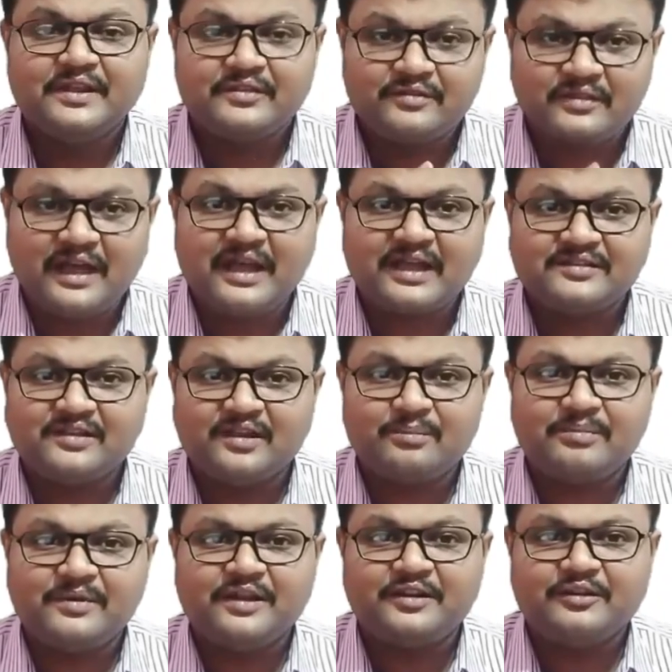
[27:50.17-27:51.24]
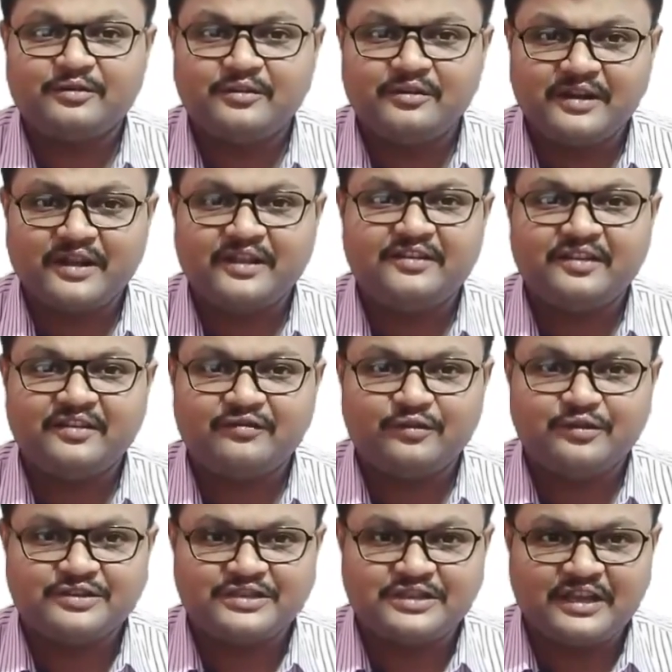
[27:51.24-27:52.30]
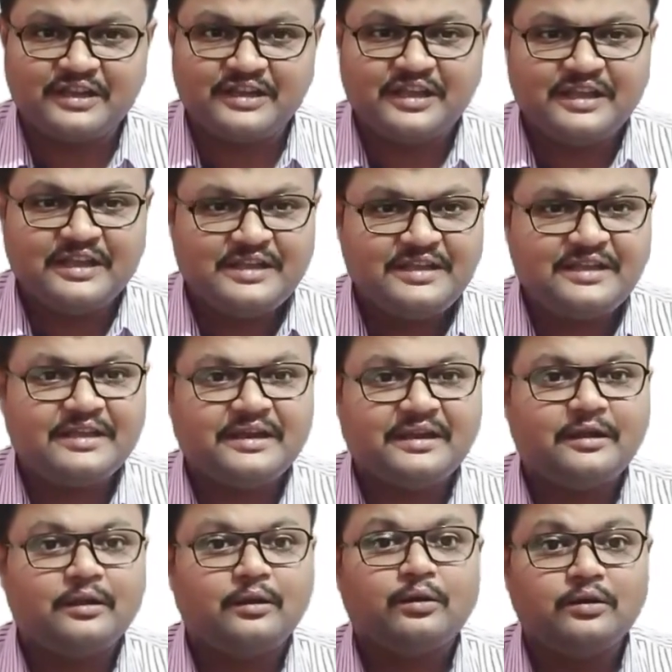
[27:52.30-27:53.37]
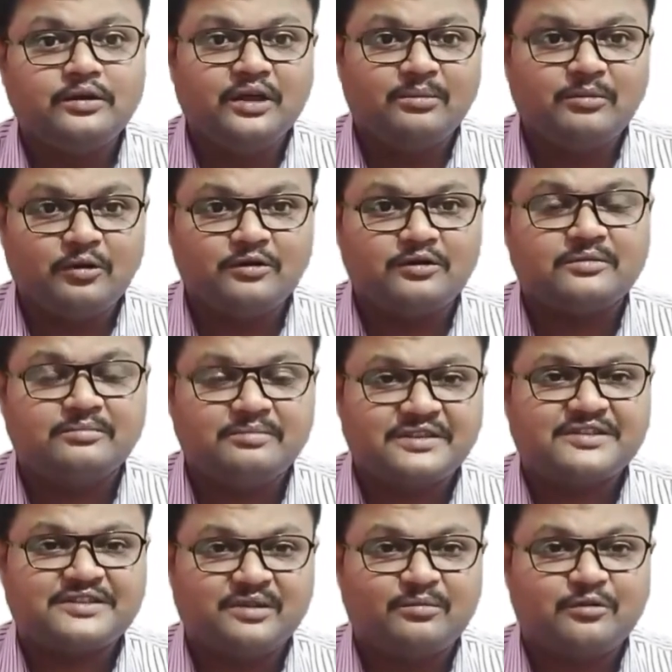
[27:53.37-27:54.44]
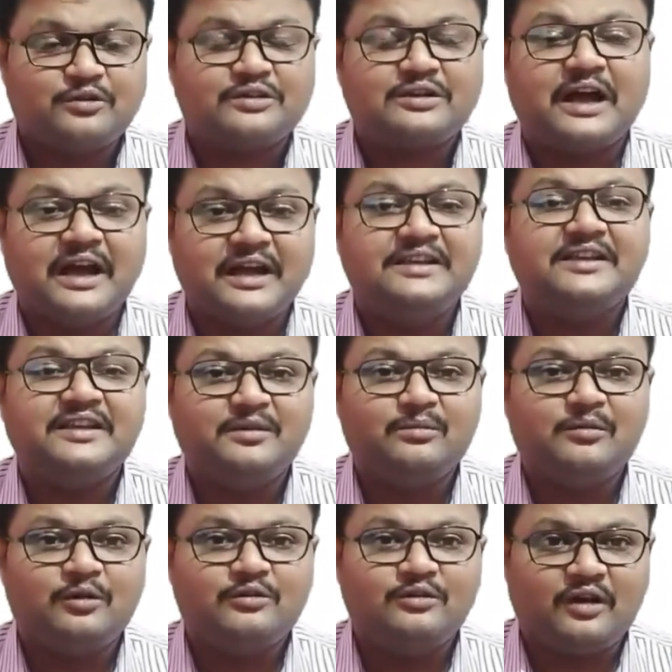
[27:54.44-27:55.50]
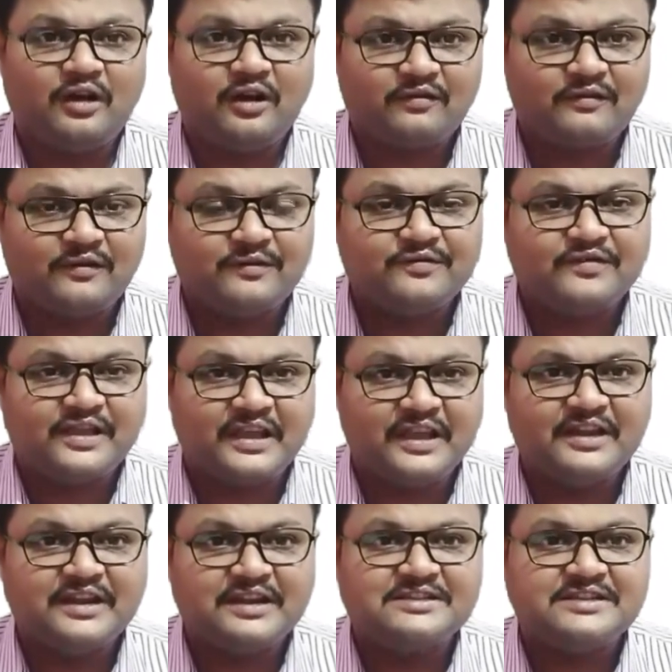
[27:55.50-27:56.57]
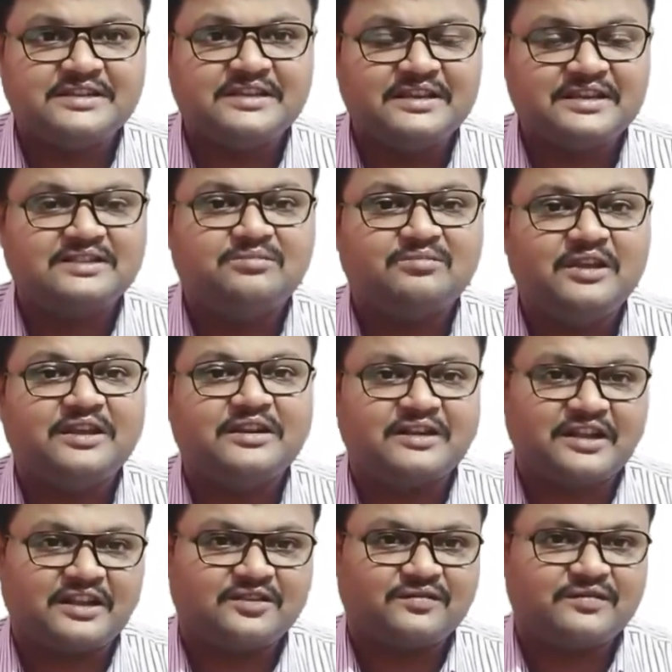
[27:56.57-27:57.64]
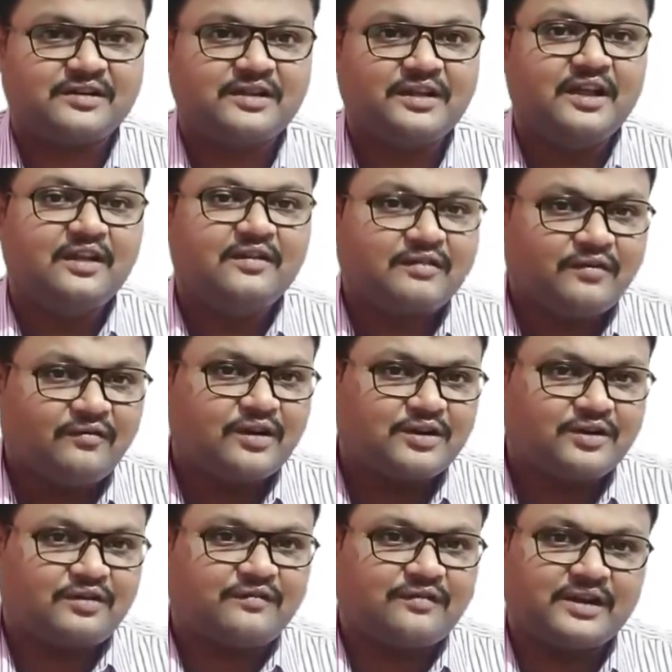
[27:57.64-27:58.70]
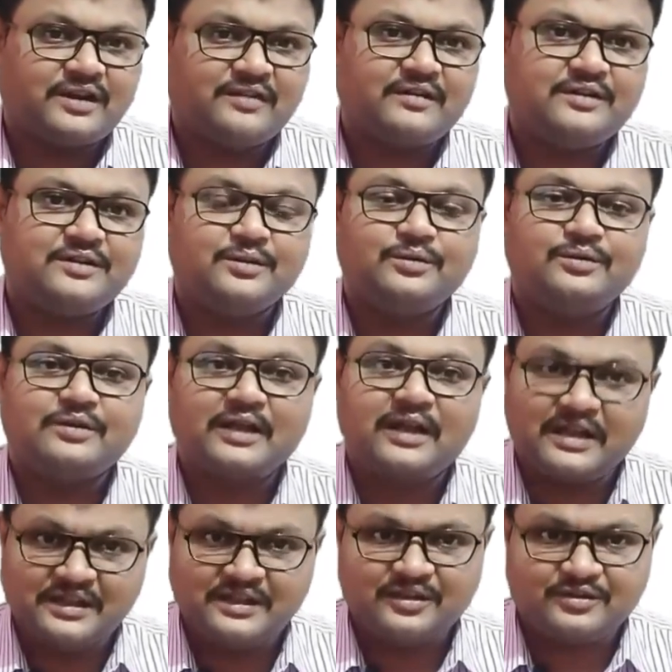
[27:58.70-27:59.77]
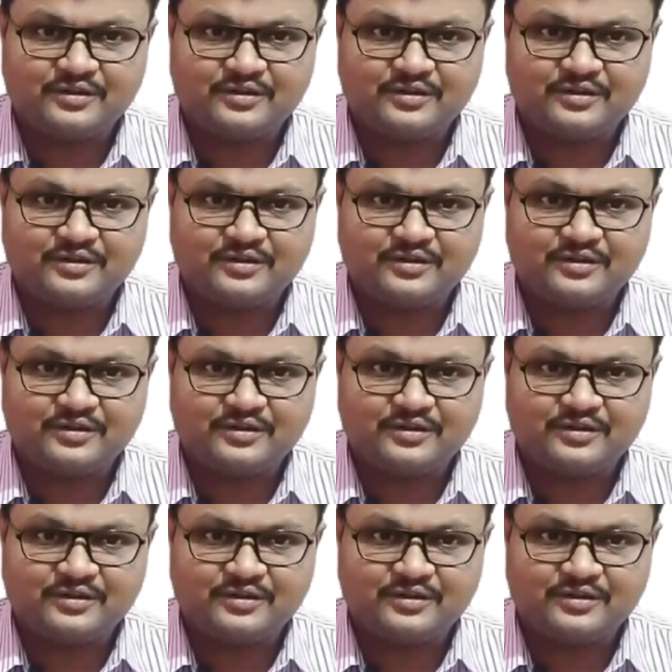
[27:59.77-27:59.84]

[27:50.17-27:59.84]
So as comparing to grazing food chain, here good amount, best amount, higher amount of the energy is being transferred from one trophic level to another